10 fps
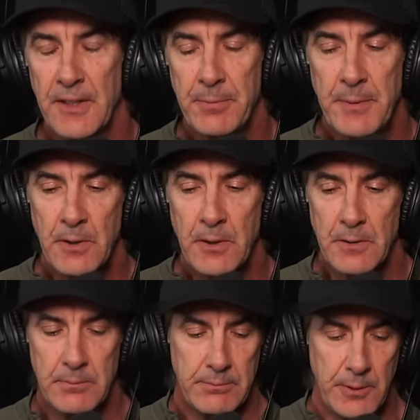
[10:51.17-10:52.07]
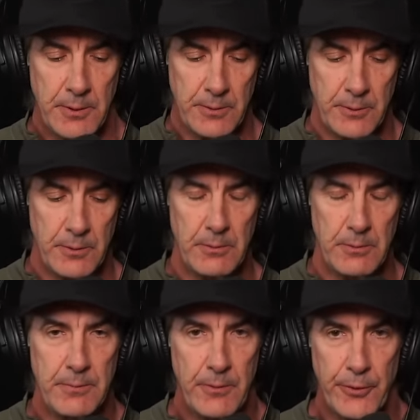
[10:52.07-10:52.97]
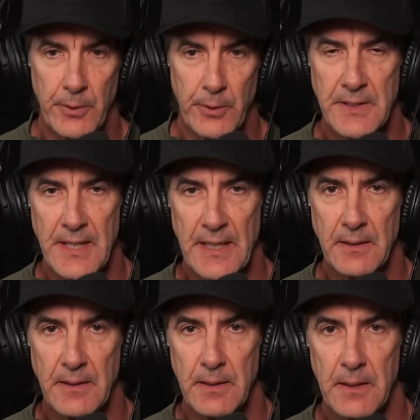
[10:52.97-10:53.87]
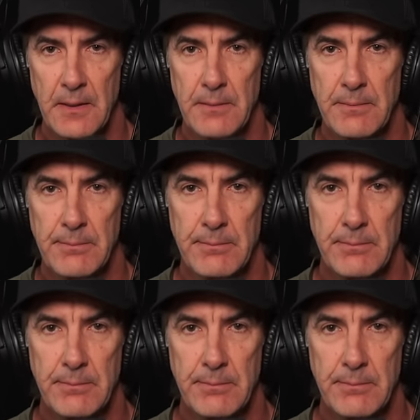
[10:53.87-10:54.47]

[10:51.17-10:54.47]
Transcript: Give me your 30-second